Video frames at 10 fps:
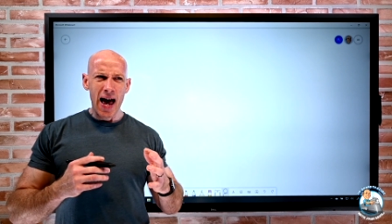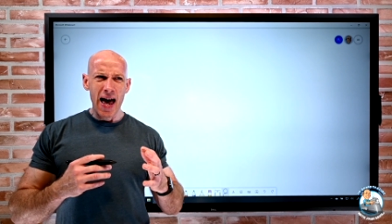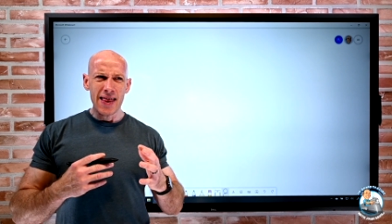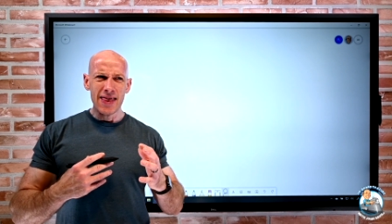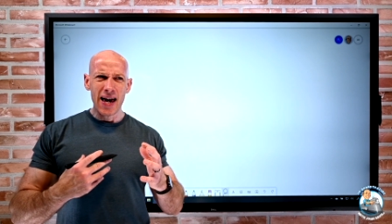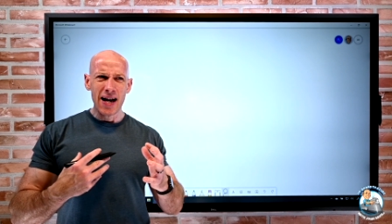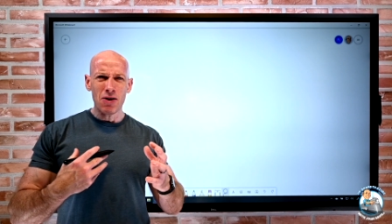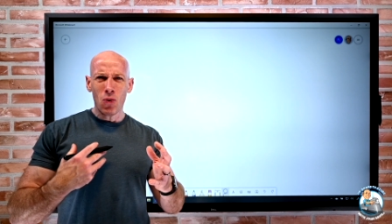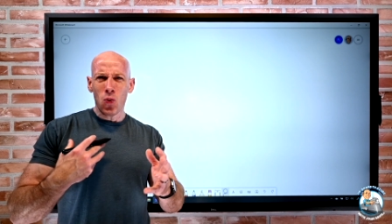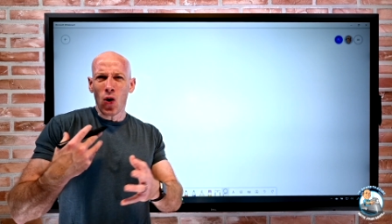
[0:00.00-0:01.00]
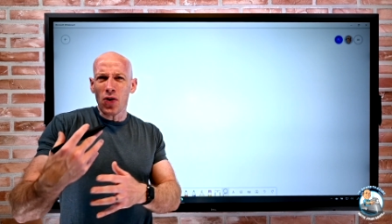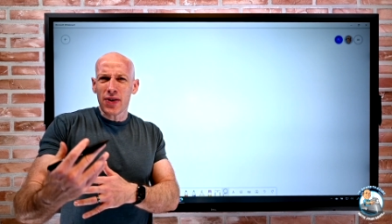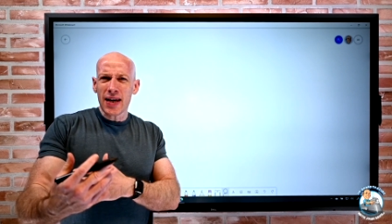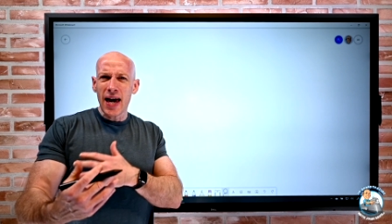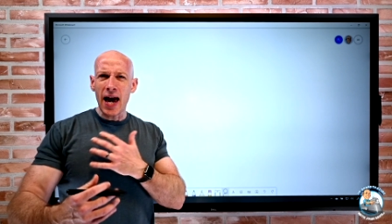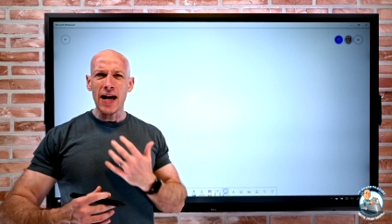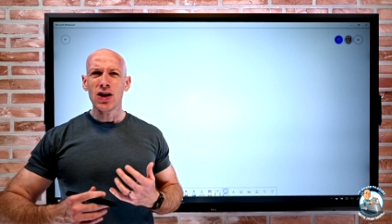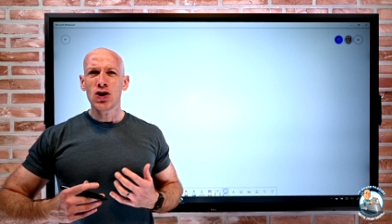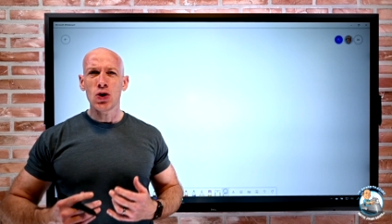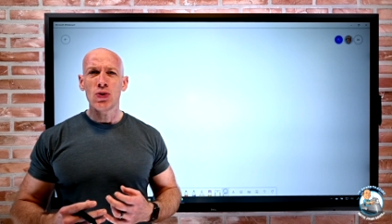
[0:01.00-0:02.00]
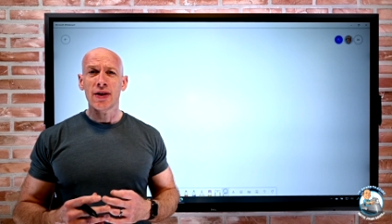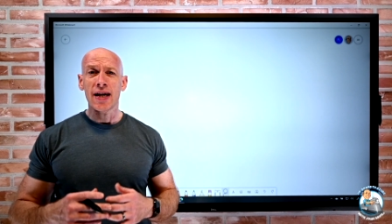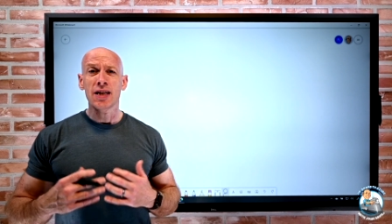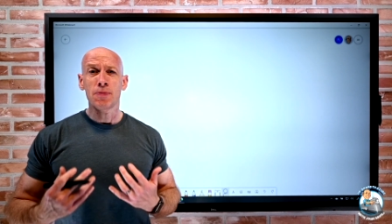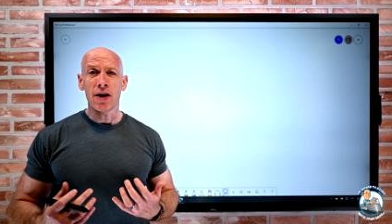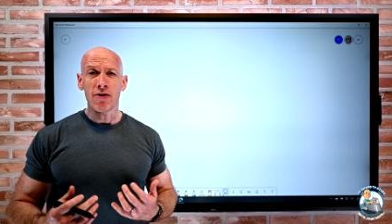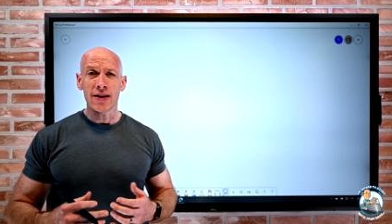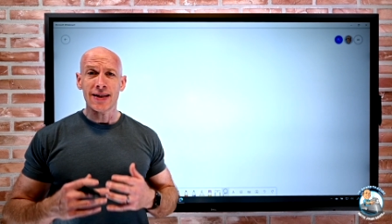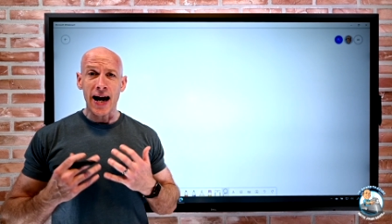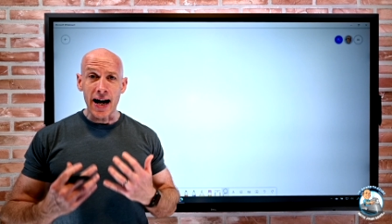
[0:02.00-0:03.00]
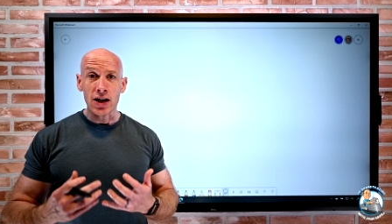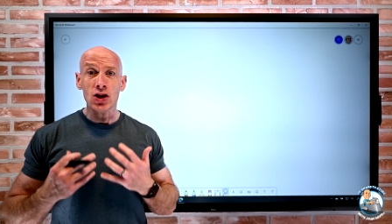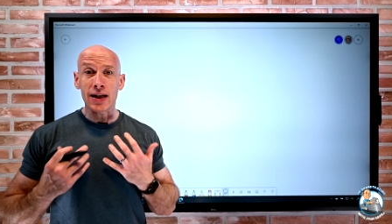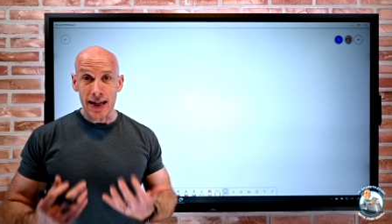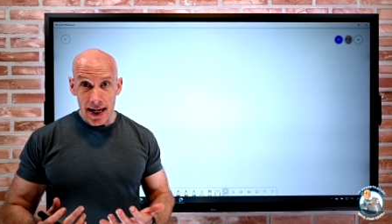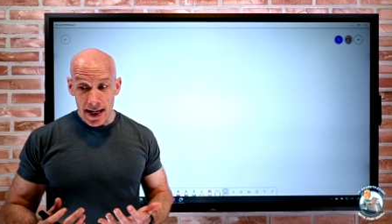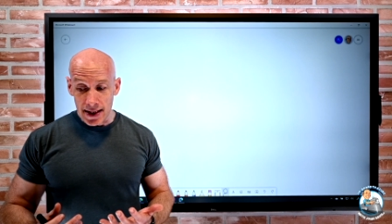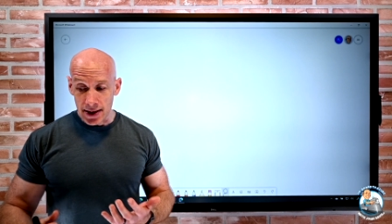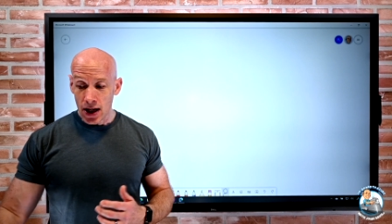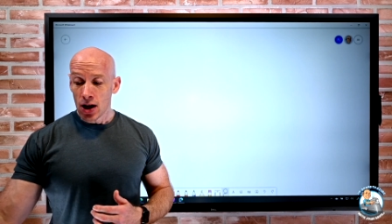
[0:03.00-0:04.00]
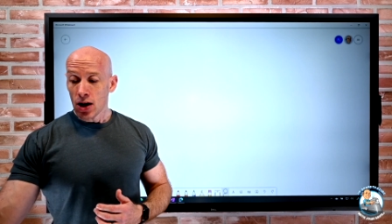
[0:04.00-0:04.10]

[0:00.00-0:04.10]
and then what the end user experience actually is.